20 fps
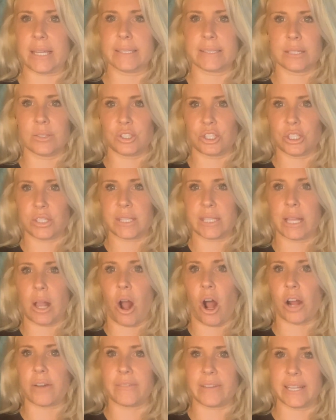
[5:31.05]
isn't just the
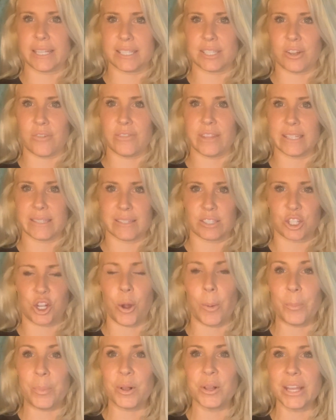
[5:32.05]
obvious of this is
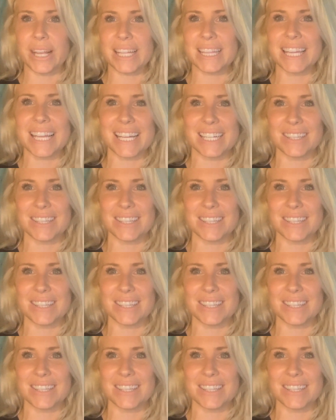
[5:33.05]
completely